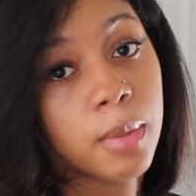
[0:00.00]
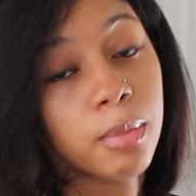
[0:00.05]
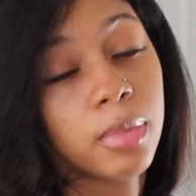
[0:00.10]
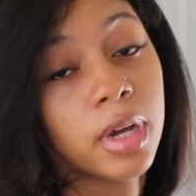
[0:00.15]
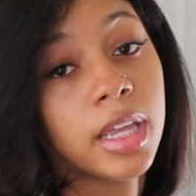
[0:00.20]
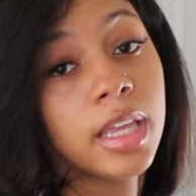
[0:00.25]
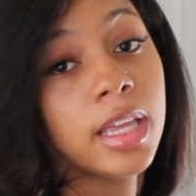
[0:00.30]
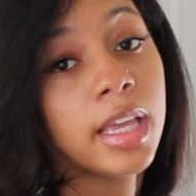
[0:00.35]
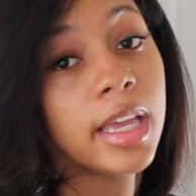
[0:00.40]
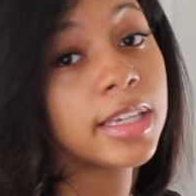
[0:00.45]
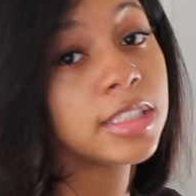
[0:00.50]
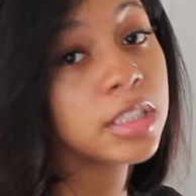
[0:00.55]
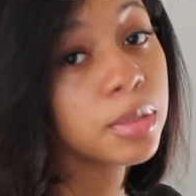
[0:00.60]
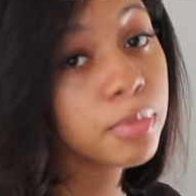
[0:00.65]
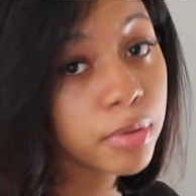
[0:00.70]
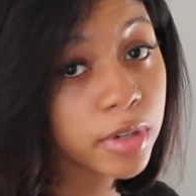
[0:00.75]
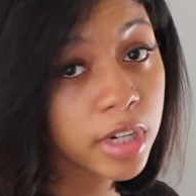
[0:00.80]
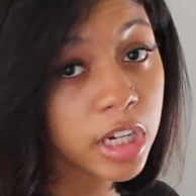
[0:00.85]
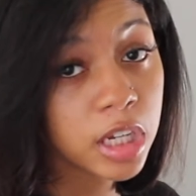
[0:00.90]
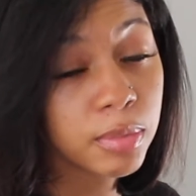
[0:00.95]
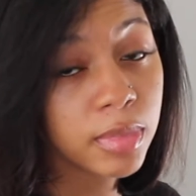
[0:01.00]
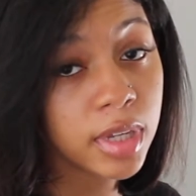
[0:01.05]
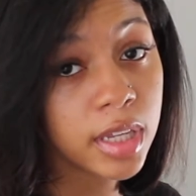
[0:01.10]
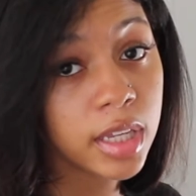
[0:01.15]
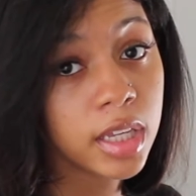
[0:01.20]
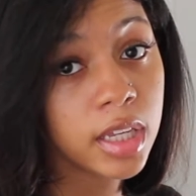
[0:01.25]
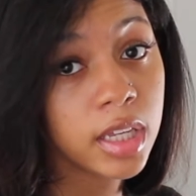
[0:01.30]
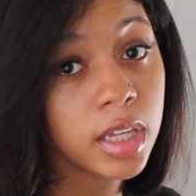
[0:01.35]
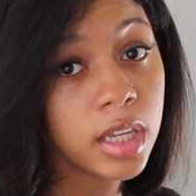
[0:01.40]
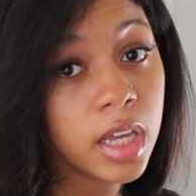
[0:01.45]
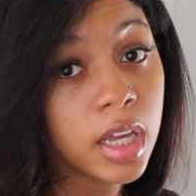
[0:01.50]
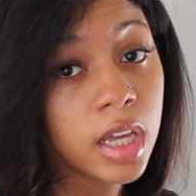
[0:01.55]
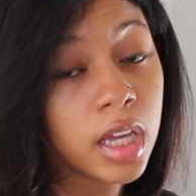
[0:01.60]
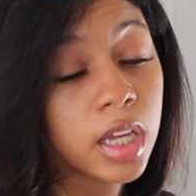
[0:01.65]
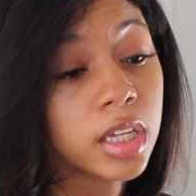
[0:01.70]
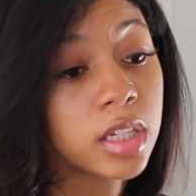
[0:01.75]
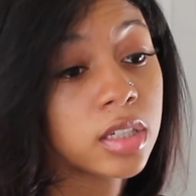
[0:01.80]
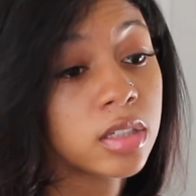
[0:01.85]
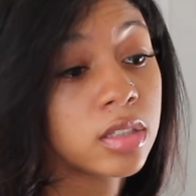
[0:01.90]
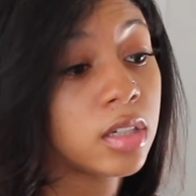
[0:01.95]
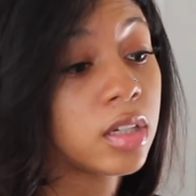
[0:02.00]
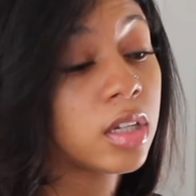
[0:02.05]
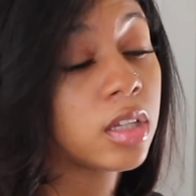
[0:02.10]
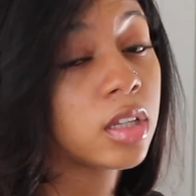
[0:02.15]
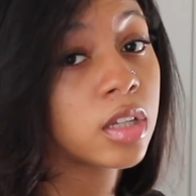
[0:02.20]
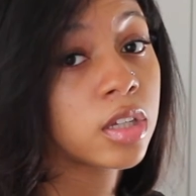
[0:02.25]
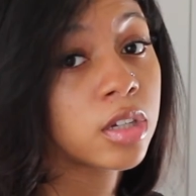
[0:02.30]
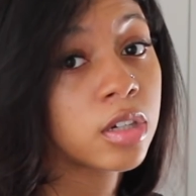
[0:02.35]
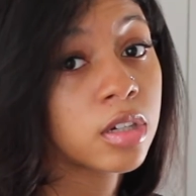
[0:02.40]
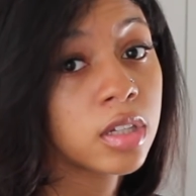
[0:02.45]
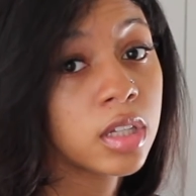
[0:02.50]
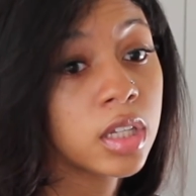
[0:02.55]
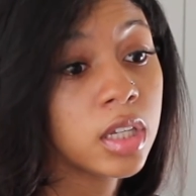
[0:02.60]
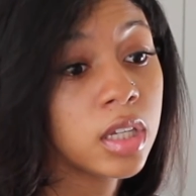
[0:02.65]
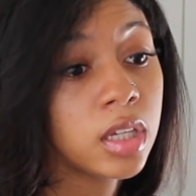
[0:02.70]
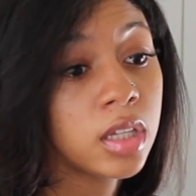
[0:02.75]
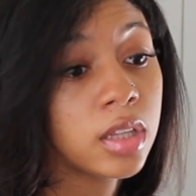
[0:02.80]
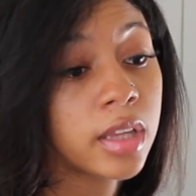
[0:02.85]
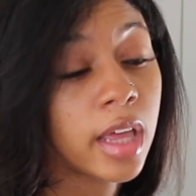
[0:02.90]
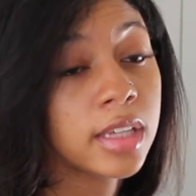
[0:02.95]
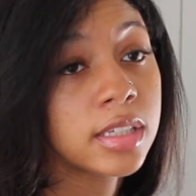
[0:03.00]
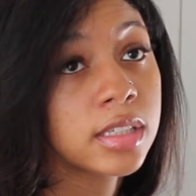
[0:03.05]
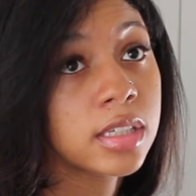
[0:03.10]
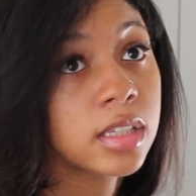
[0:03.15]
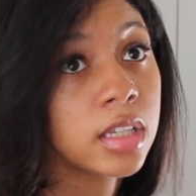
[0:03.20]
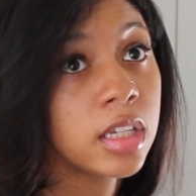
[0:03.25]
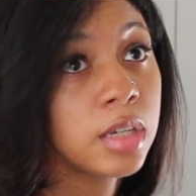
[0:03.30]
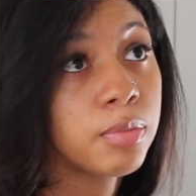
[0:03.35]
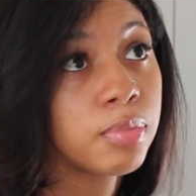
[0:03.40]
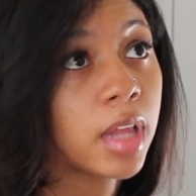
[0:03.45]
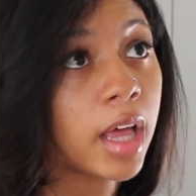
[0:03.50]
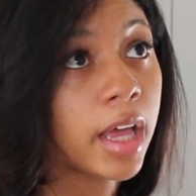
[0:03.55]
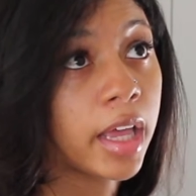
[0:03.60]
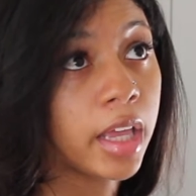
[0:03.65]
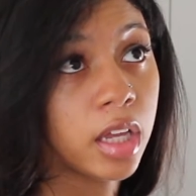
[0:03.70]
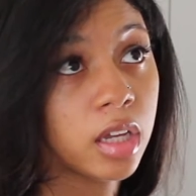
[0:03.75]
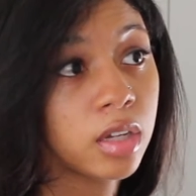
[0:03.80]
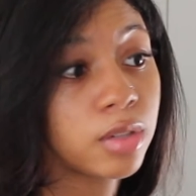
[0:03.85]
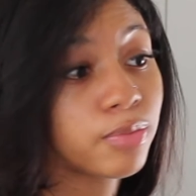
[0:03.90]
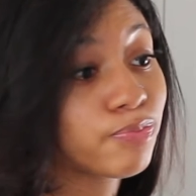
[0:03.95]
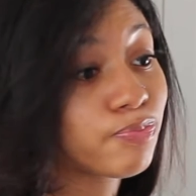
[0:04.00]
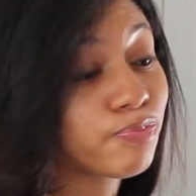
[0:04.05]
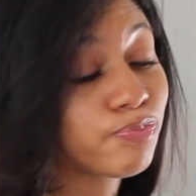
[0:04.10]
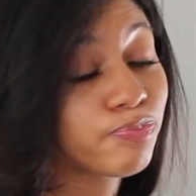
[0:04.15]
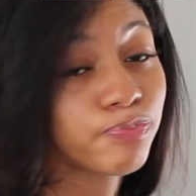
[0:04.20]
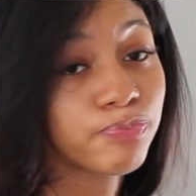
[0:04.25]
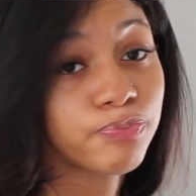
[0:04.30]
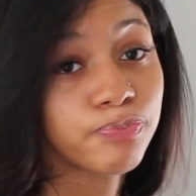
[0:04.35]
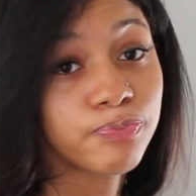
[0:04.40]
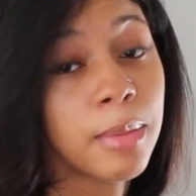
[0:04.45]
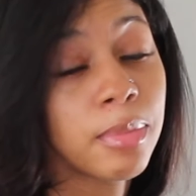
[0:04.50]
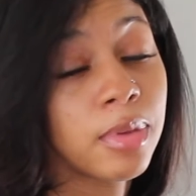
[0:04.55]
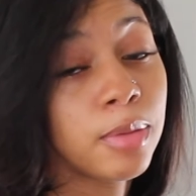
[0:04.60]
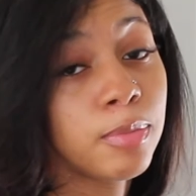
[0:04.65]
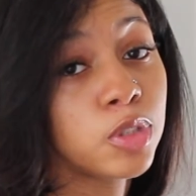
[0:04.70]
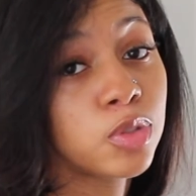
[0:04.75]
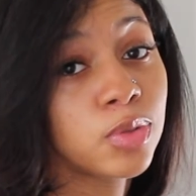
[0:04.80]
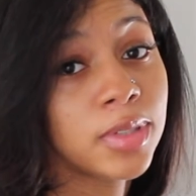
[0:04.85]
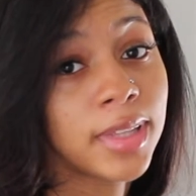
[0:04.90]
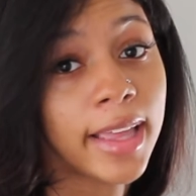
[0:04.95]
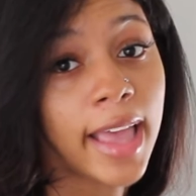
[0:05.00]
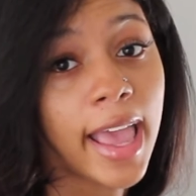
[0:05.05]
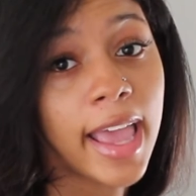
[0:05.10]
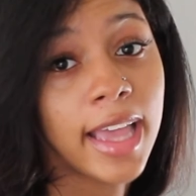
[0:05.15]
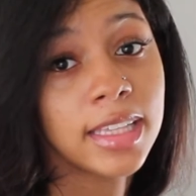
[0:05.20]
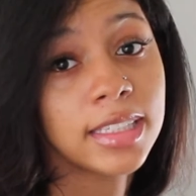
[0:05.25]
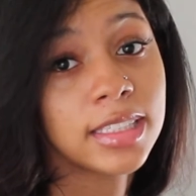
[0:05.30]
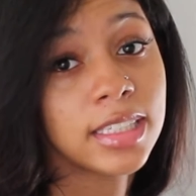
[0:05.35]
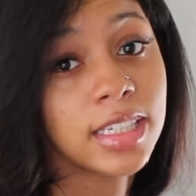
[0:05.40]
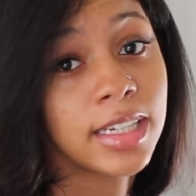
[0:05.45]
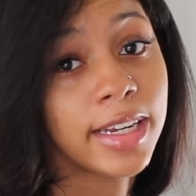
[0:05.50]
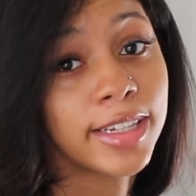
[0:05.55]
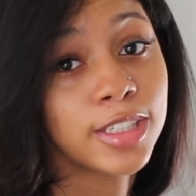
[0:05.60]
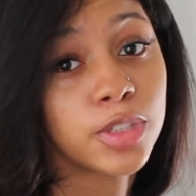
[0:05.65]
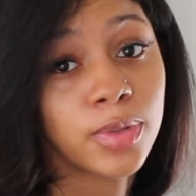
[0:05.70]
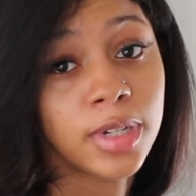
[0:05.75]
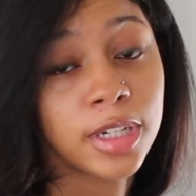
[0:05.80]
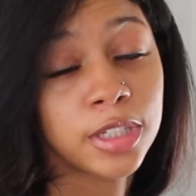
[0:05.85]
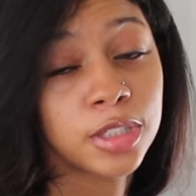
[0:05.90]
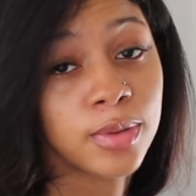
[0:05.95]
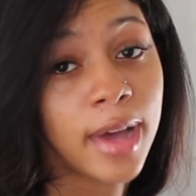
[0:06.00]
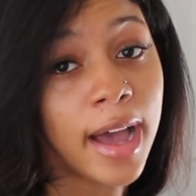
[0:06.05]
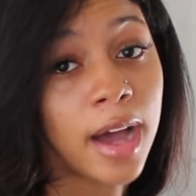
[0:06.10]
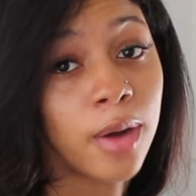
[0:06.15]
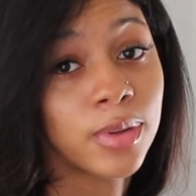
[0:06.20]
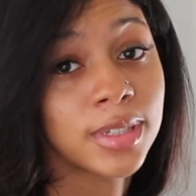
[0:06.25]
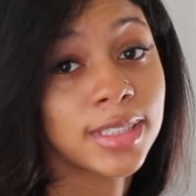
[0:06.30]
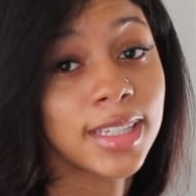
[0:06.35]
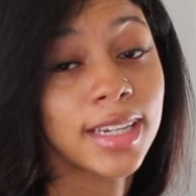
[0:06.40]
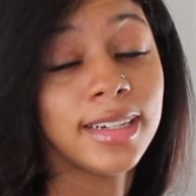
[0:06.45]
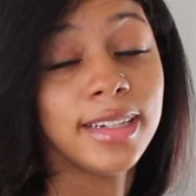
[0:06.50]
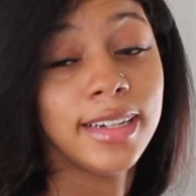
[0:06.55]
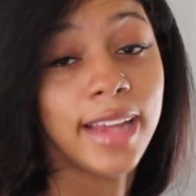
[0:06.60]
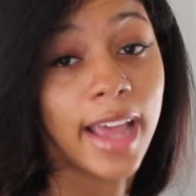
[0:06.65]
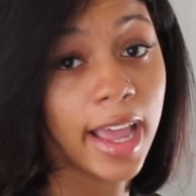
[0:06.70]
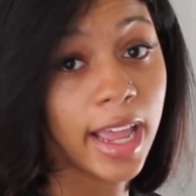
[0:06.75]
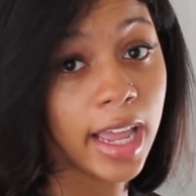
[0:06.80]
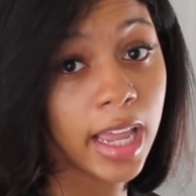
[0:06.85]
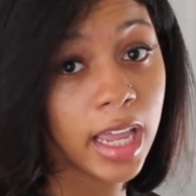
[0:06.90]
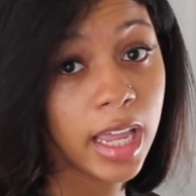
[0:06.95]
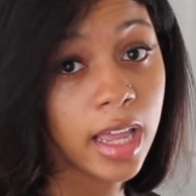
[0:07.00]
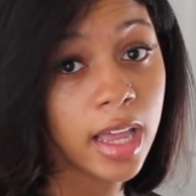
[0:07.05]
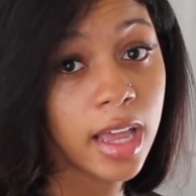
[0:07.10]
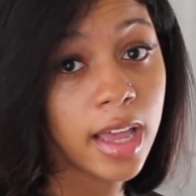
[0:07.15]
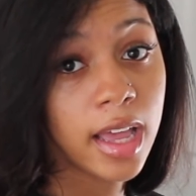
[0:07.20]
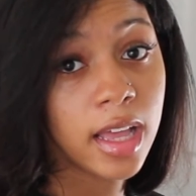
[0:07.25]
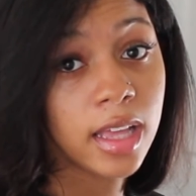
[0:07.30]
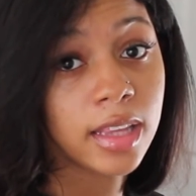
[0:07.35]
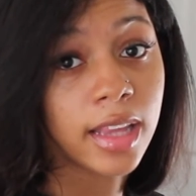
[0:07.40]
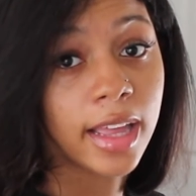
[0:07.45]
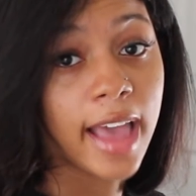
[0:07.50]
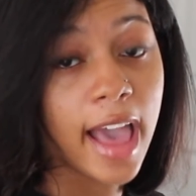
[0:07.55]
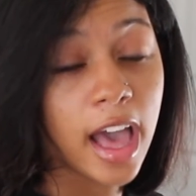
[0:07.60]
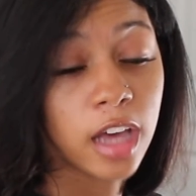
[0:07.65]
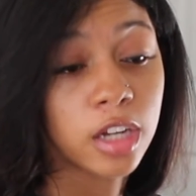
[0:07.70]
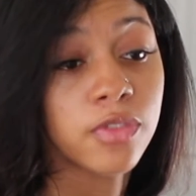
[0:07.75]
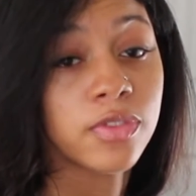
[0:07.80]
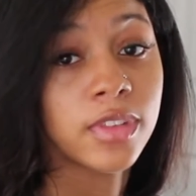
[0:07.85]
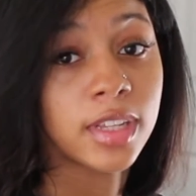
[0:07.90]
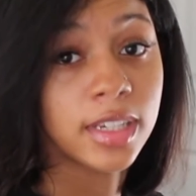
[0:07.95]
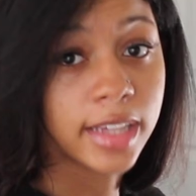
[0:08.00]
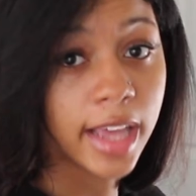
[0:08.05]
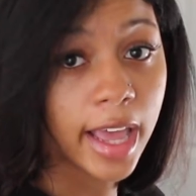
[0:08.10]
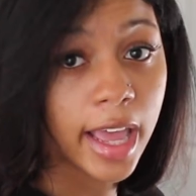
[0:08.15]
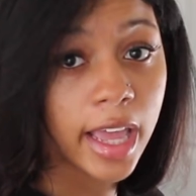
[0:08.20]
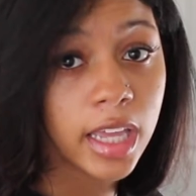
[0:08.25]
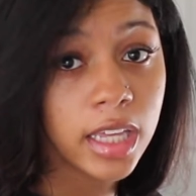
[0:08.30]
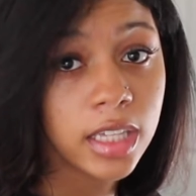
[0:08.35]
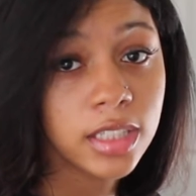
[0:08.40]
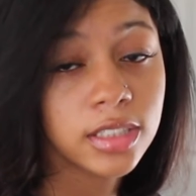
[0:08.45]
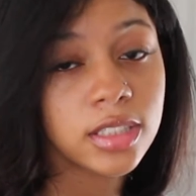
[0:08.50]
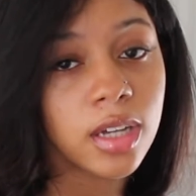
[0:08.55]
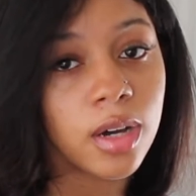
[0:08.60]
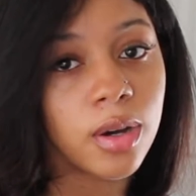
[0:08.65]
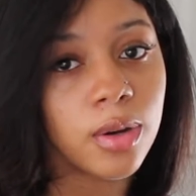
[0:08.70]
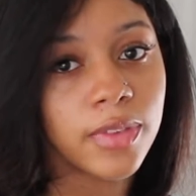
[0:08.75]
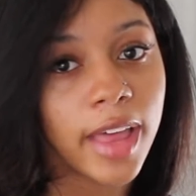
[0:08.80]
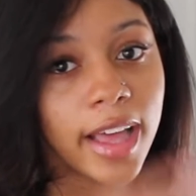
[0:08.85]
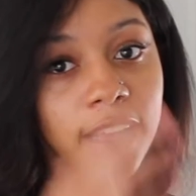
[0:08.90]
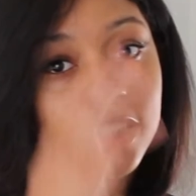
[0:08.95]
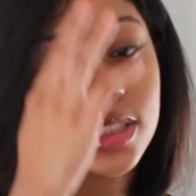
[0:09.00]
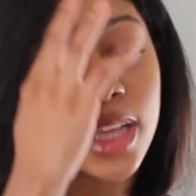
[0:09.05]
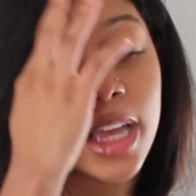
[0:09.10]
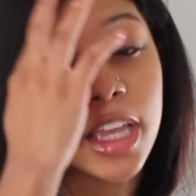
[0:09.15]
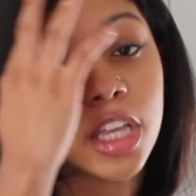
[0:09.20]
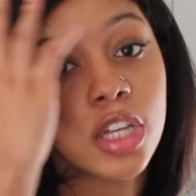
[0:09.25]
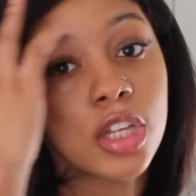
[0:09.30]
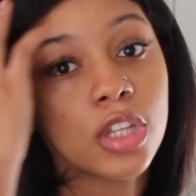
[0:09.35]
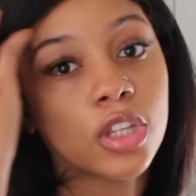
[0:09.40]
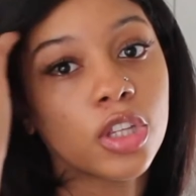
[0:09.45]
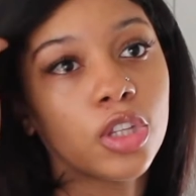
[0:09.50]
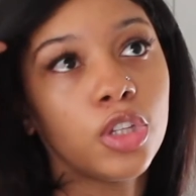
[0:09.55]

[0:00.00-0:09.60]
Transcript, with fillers: But he is a preemie and literally they sleep like maybe between like 18 and 22 hours a day, like out of the day. So that's like